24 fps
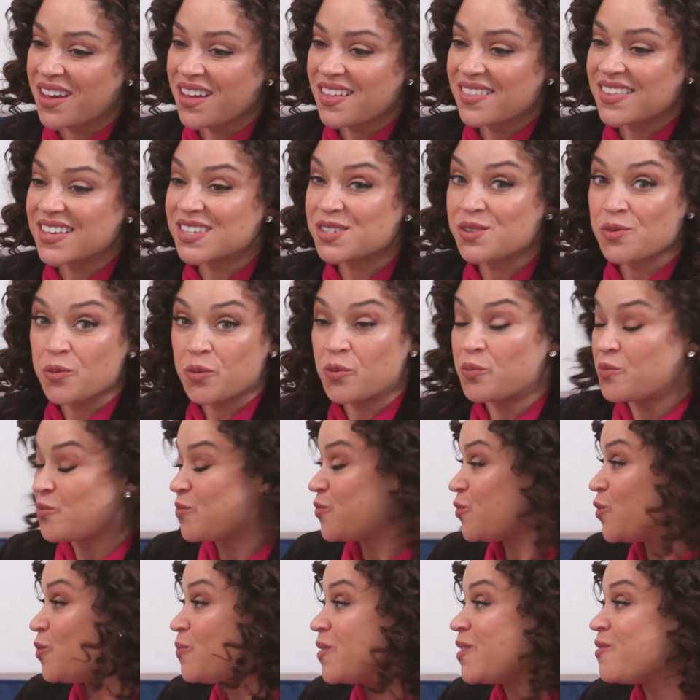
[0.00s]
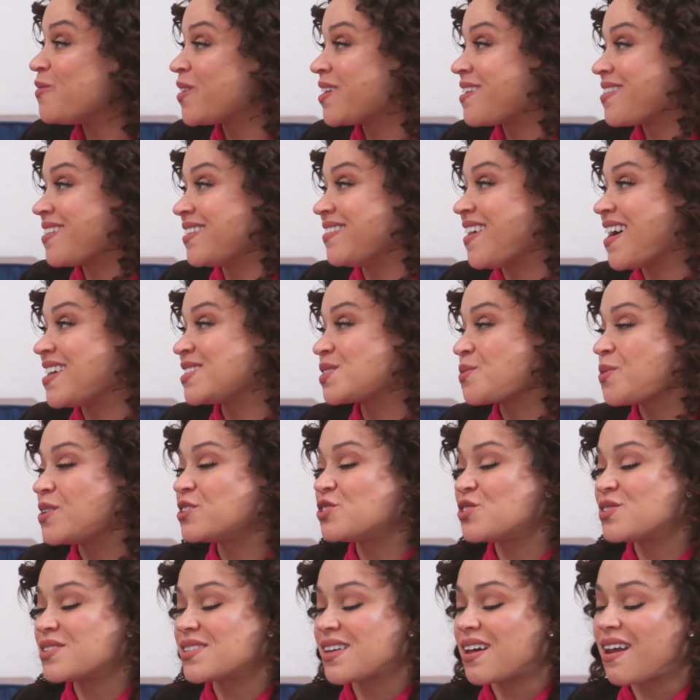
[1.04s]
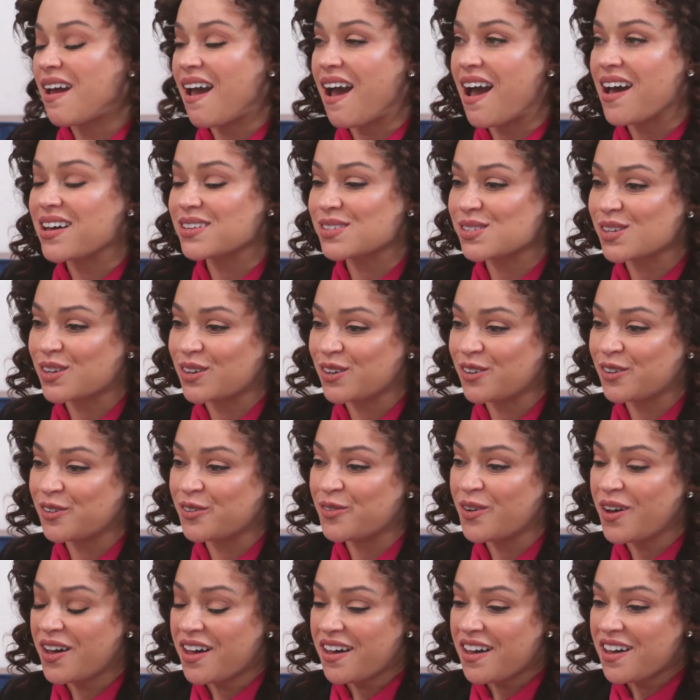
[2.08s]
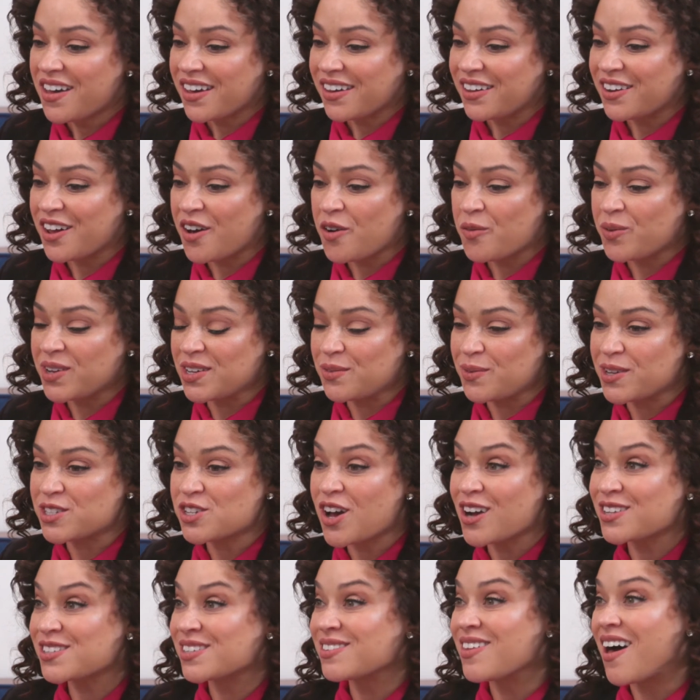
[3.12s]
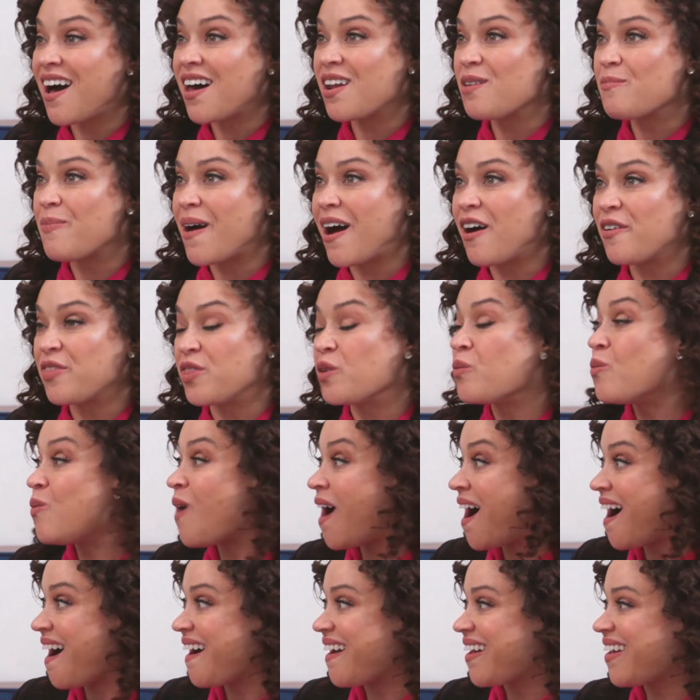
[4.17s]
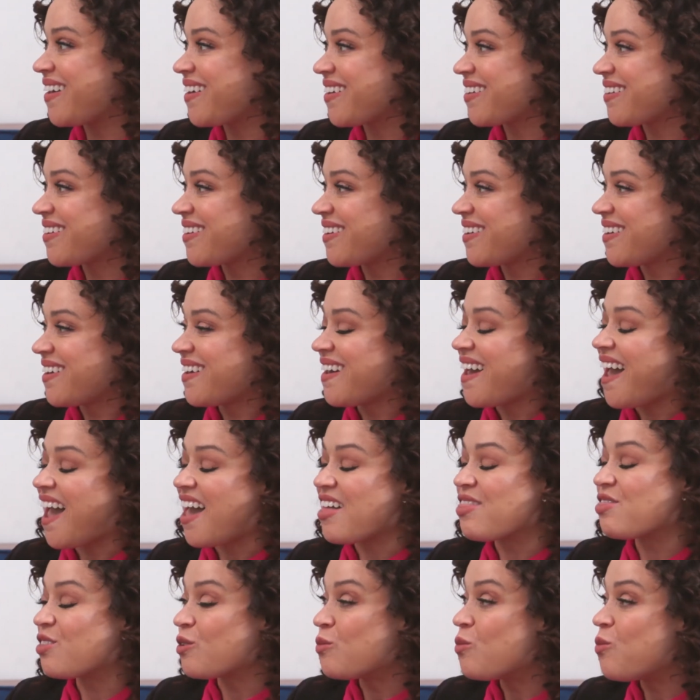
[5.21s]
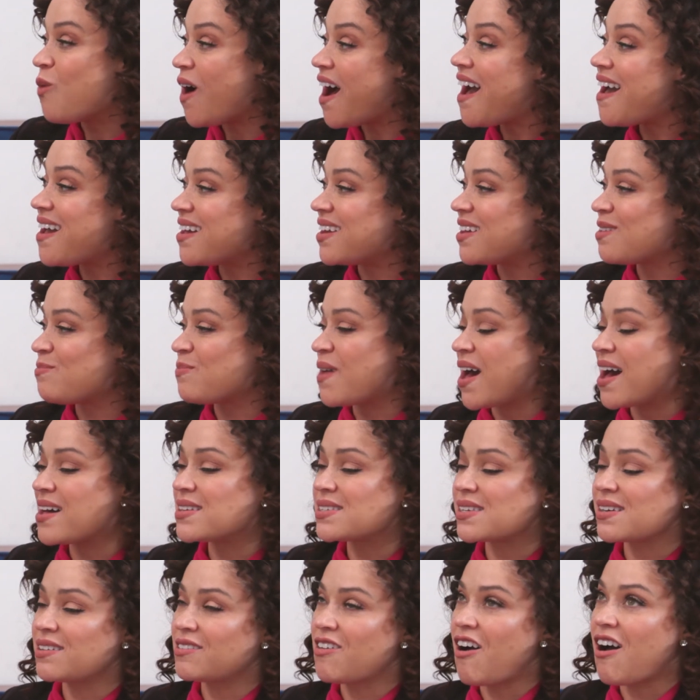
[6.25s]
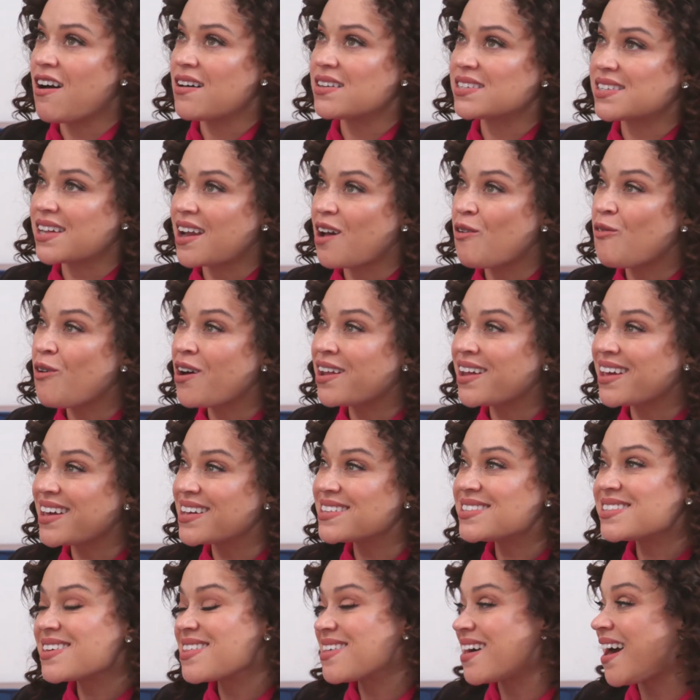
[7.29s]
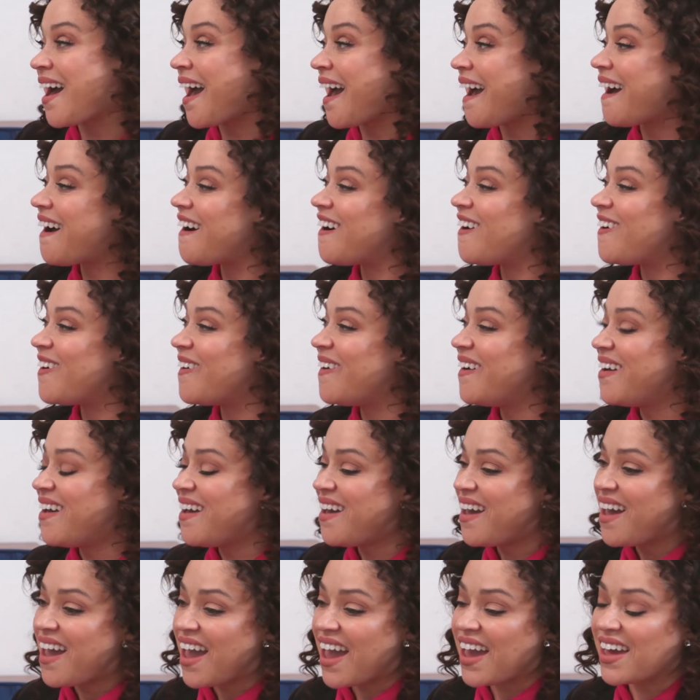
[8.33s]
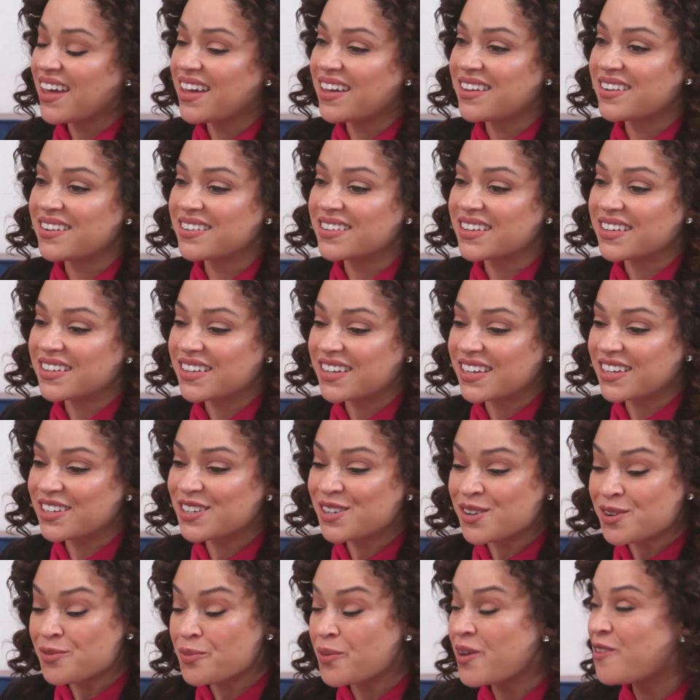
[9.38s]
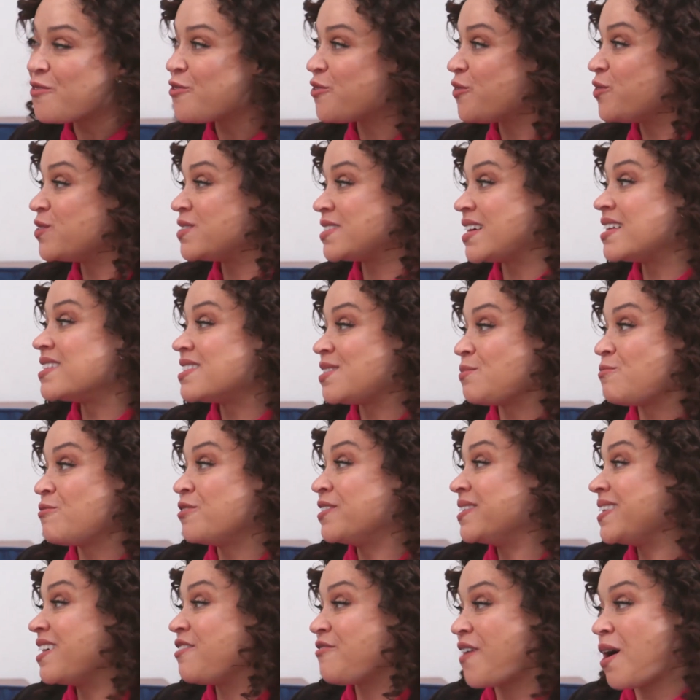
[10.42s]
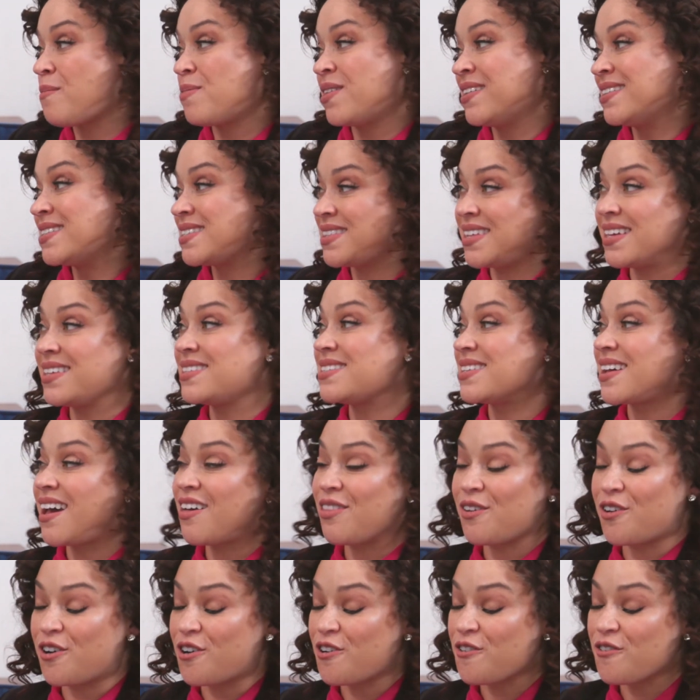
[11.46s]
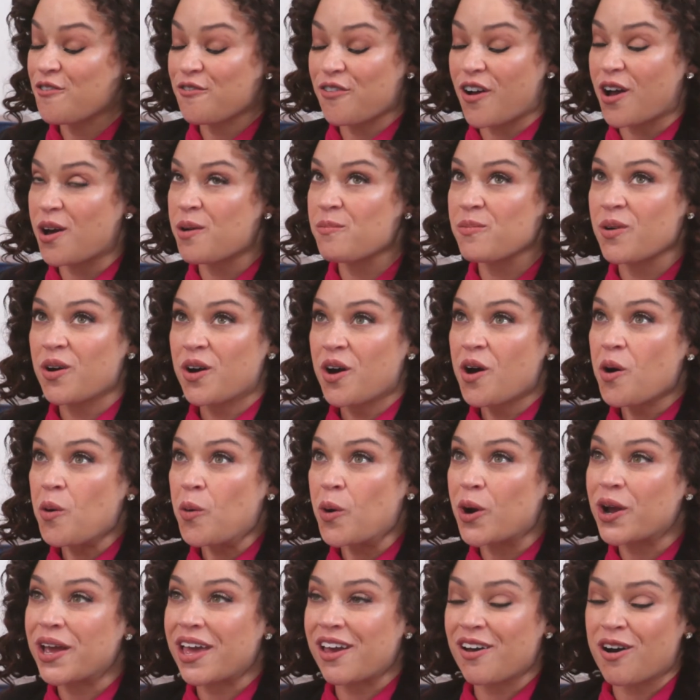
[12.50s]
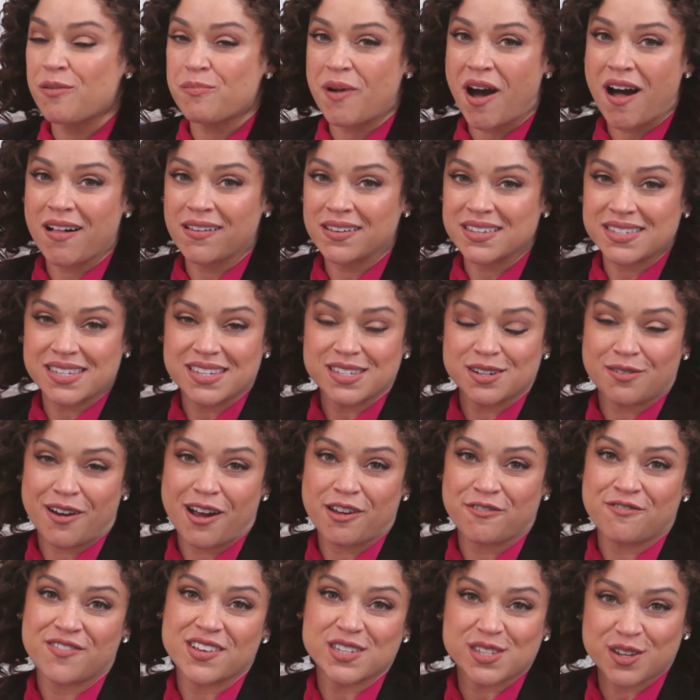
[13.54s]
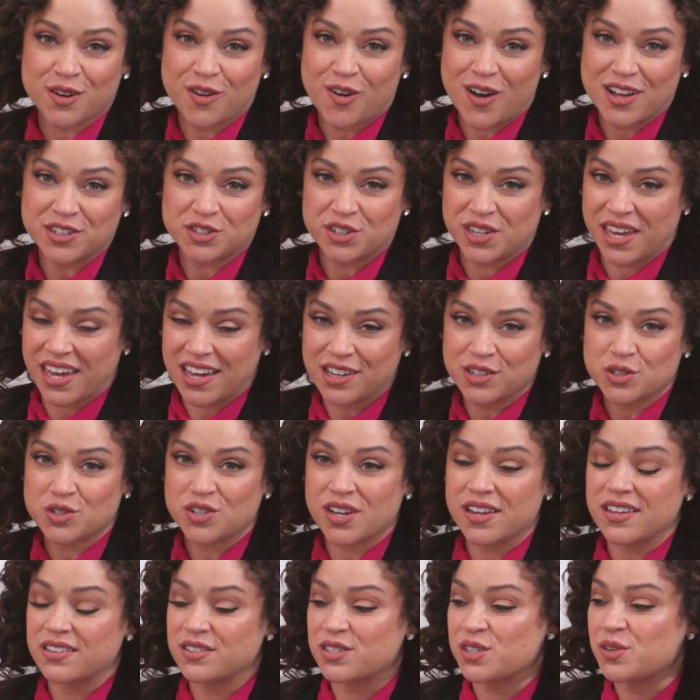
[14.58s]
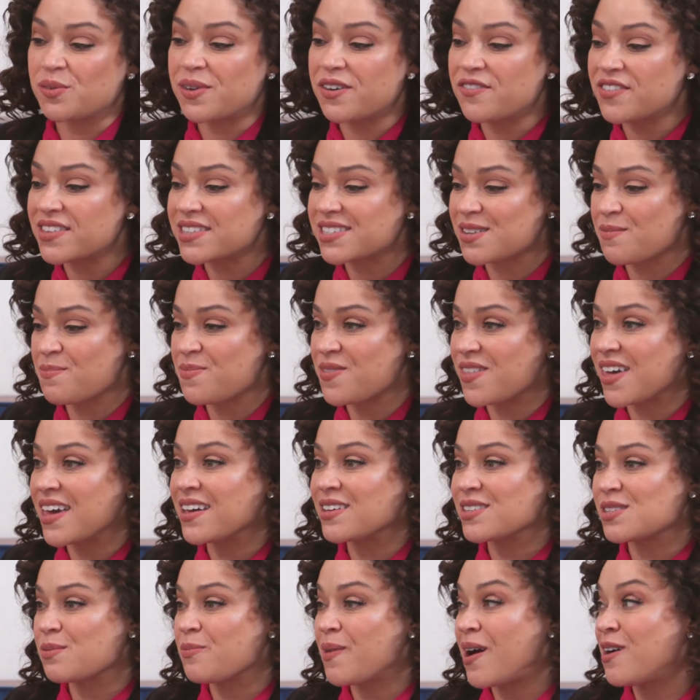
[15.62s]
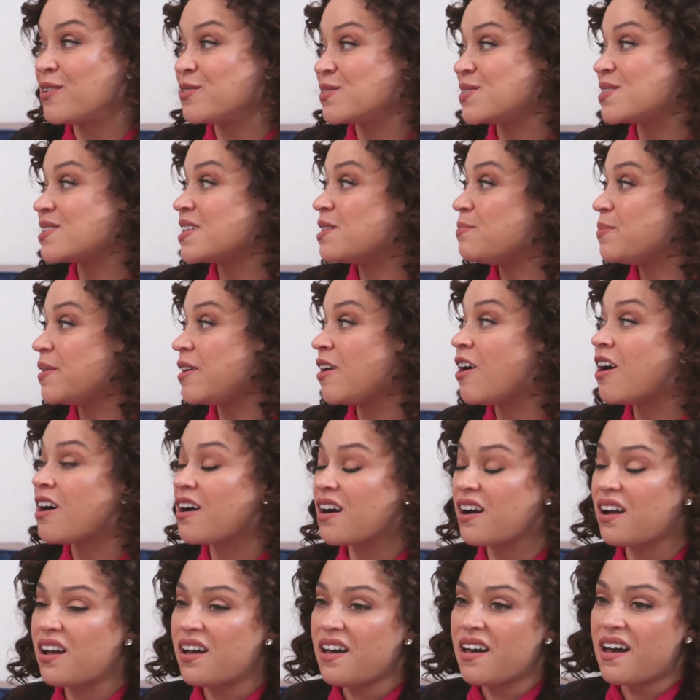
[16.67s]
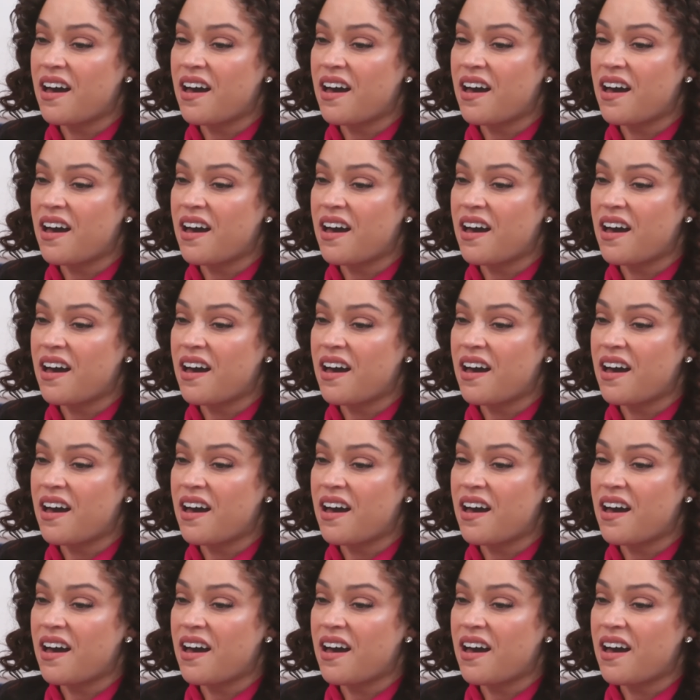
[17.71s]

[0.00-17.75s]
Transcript: This will be one of the last questions that I ask you. We talked a lot about the why and the what in passing laws, and I want to get to the how. Okay. And we've done some really fabulous things together, from working on policies around physical education to even some things about CPR.